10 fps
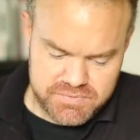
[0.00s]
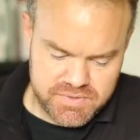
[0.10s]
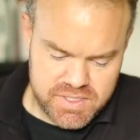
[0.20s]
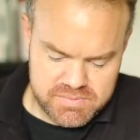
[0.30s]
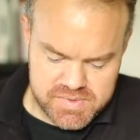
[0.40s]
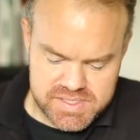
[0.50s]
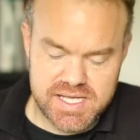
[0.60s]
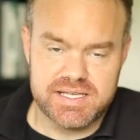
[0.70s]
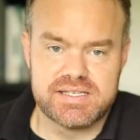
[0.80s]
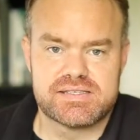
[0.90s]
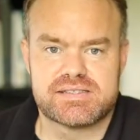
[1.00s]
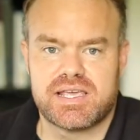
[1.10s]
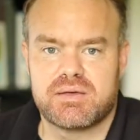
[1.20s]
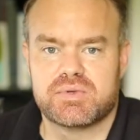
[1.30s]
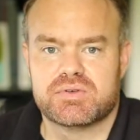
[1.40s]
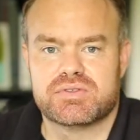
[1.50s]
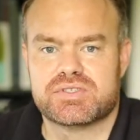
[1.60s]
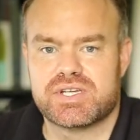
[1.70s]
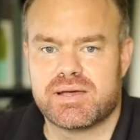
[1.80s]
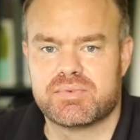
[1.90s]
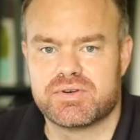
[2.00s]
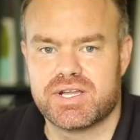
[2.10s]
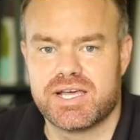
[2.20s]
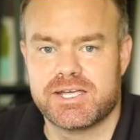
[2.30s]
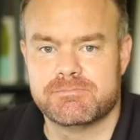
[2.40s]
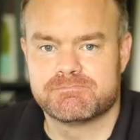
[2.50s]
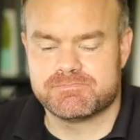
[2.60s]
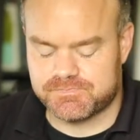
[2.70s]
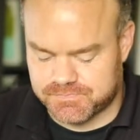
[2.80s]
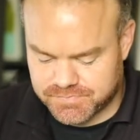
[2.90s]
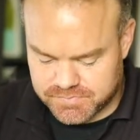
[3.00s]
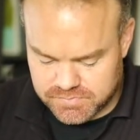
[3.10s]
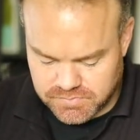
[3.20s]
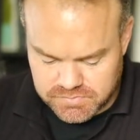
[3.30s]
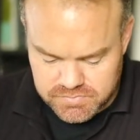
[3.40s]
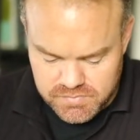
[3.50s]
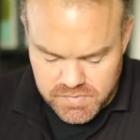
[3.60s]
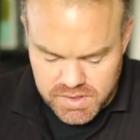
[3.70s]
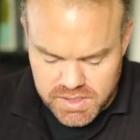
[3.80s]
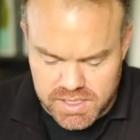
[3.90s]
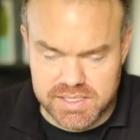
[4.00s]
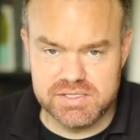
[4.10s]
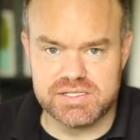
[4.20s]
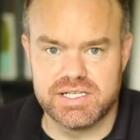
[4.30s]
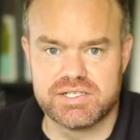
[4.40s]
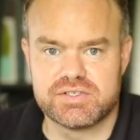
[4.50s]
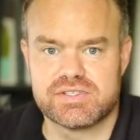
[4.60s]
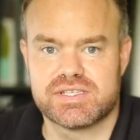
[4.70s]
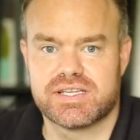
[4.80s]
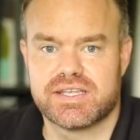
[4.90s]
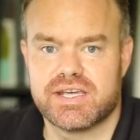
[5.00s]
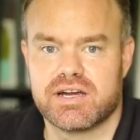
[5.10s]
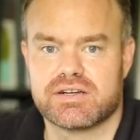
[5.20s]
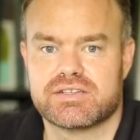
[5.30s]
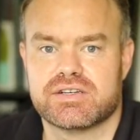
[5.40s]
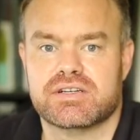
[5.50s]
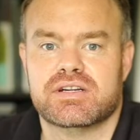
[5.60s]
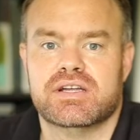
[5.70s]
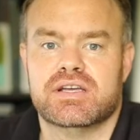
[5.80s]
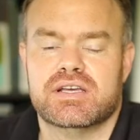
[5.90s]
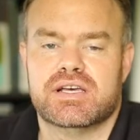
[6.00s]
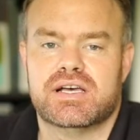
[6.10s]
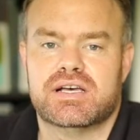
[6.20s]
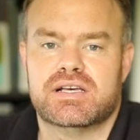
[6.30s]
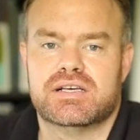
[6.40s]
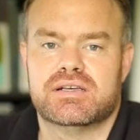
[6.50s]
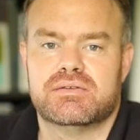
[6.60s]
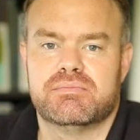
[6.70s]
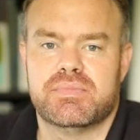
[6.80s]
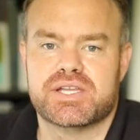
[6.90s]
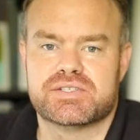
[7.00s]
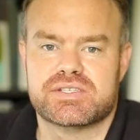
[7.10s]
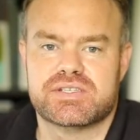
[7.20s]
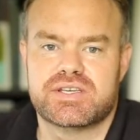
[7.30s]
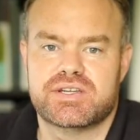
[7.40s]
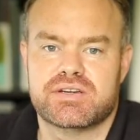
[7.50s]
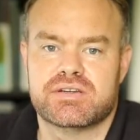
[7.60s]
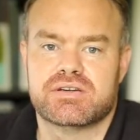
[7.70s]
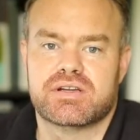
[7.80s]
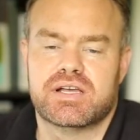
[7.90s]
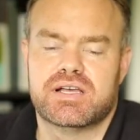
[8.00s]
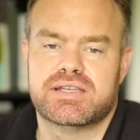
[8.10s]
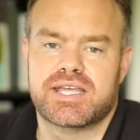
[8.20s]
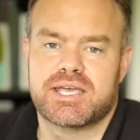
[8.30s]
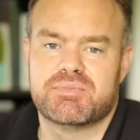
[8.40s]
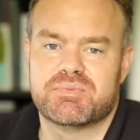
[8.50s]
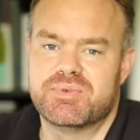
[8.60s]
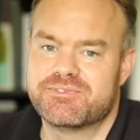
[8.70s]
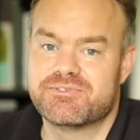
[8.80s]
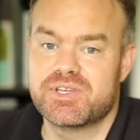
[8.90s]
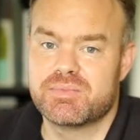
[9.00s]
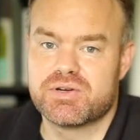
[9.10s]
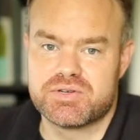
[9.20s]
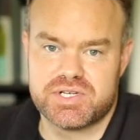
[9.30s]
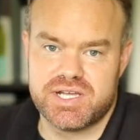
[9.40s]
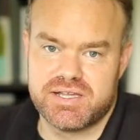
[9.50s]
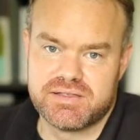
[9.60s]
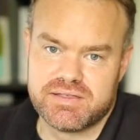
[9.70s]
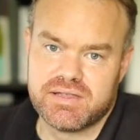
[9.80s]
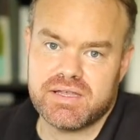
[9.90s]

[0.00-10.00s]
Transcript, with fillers: from 2 Samuel chapter 9. Uh, there's an interesting character uh, mentioned here uh, named Mephibosheth.